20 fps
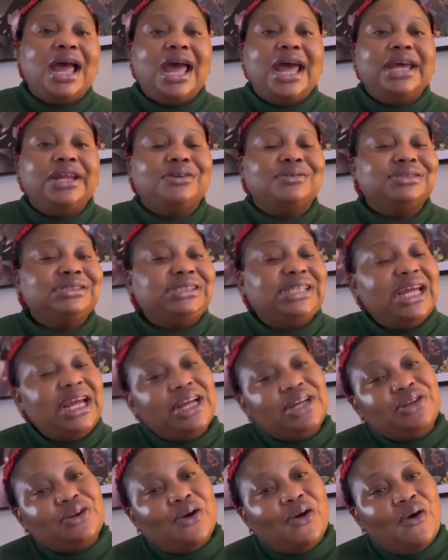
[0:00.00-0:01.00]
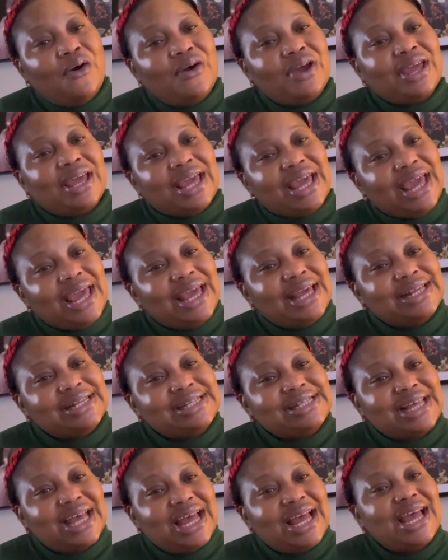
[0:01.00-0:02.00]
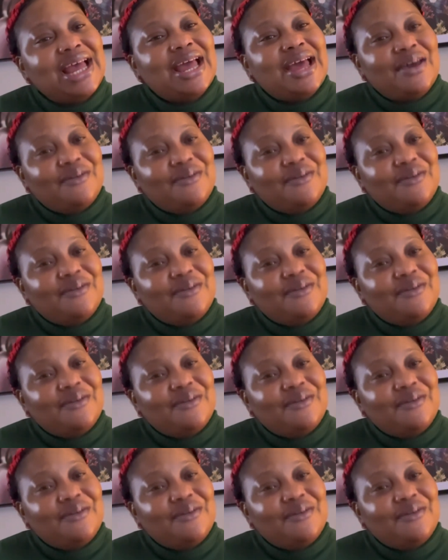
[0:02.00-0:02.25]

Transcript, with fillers: and on tiktok is uh,